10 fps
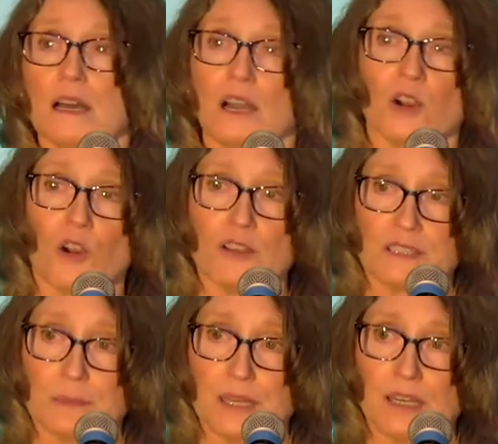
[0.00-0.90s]
across
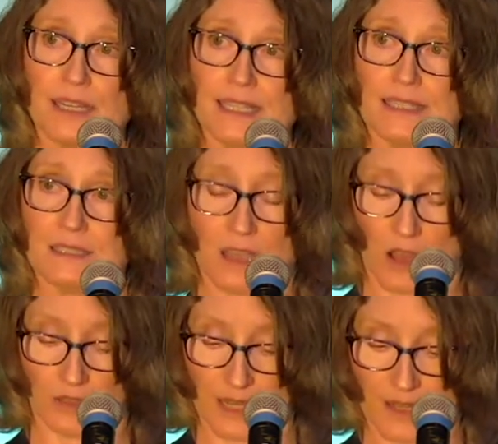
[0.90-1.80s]
the Middle East
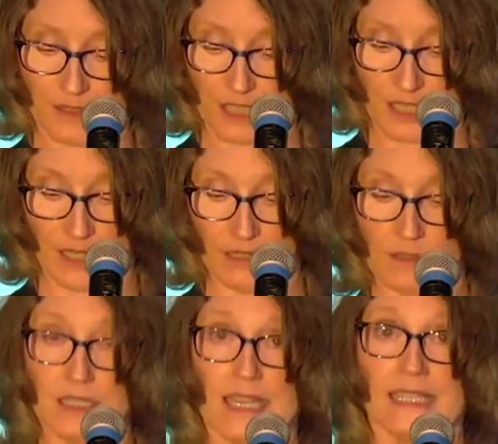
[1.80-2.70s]
on down to,
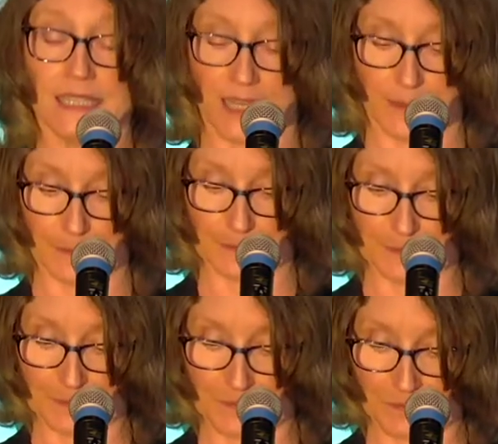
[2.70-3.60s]
to India.
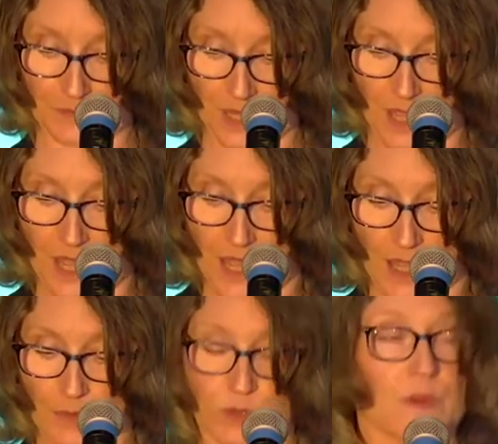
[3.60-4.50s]
It
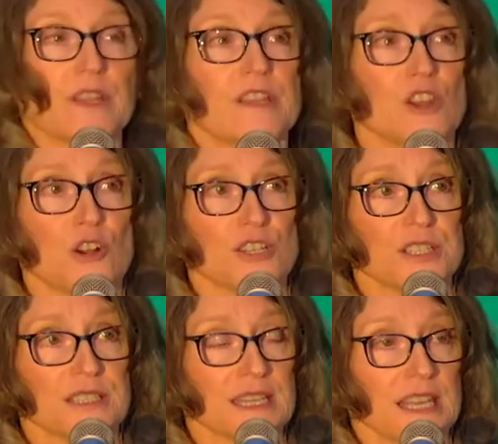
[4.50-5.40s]
was one of the
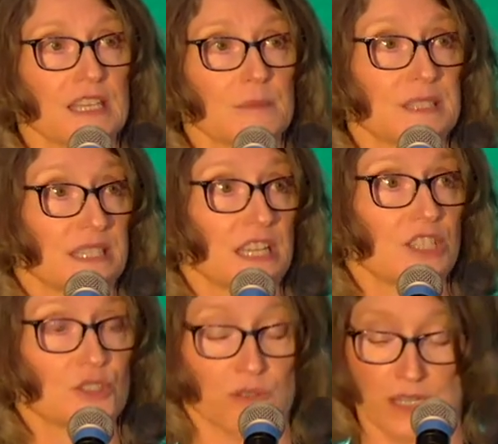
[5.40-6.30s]
largest kingdoms in
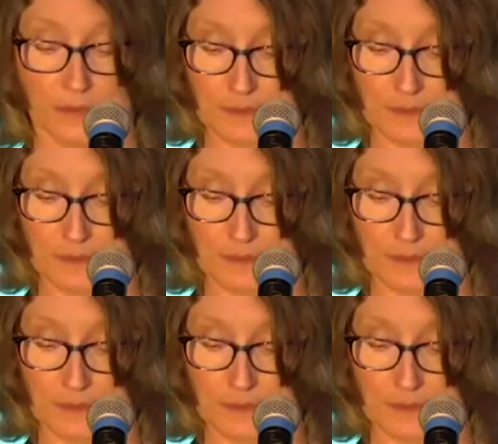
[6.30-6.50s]
history.